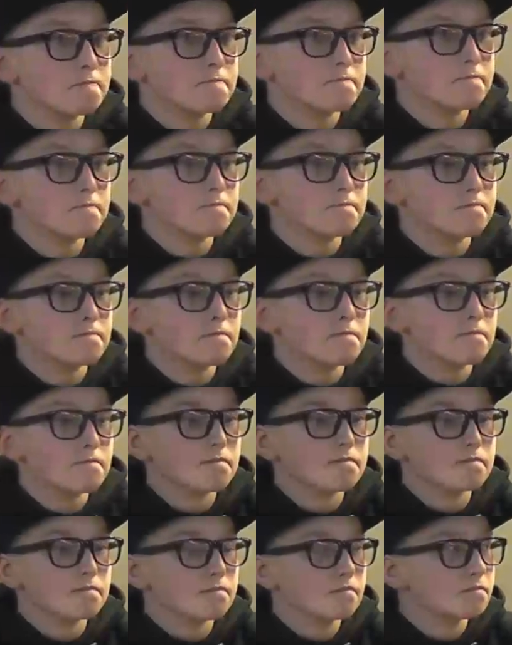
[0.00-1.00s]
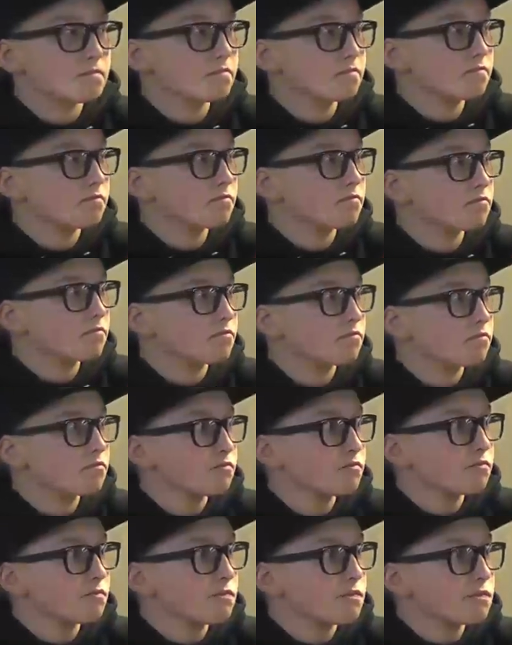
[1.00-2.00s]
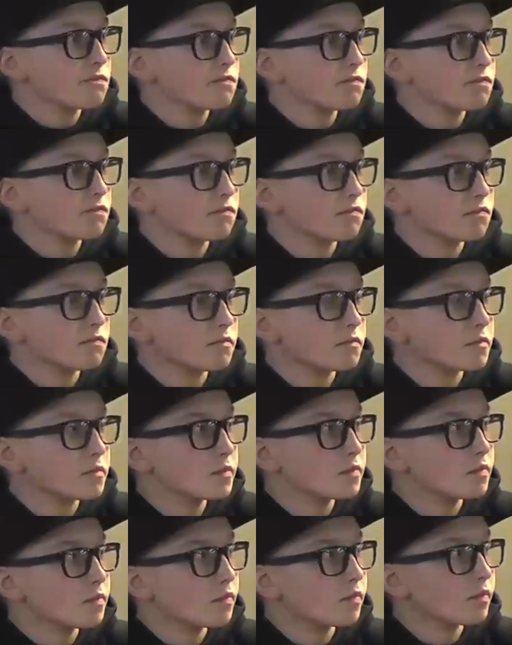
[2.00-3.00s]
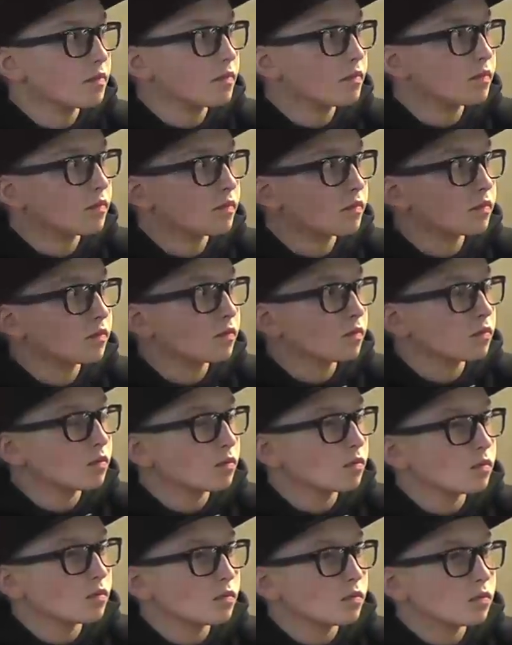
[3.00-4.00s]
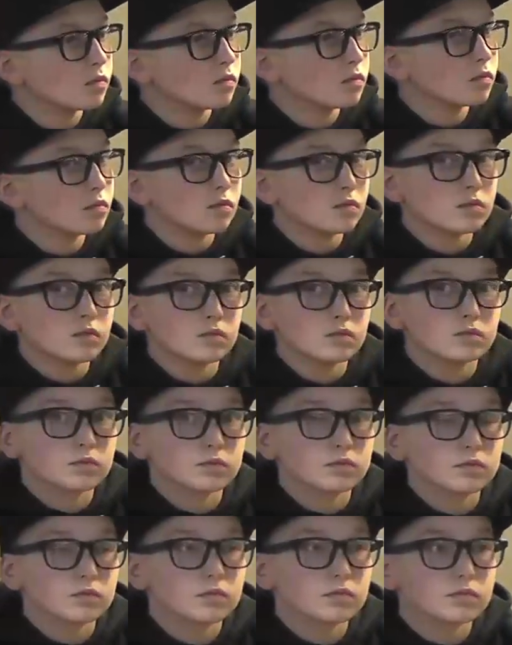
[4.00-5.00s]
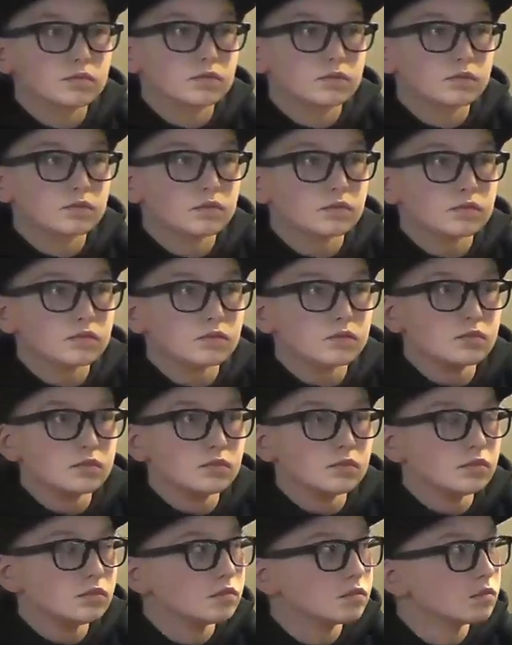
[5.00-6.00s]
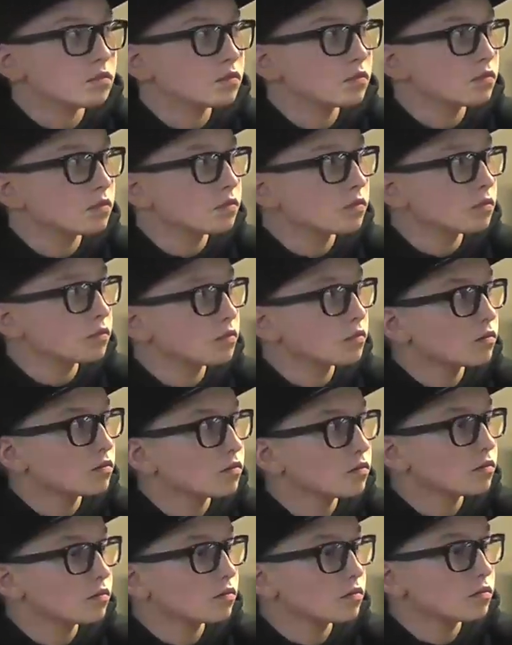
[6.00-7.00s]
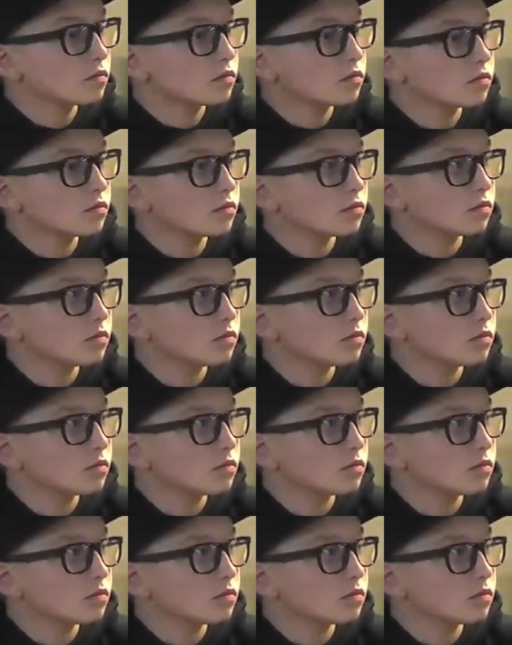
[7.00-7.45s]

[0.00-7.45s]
No words are spoken by the person on screen.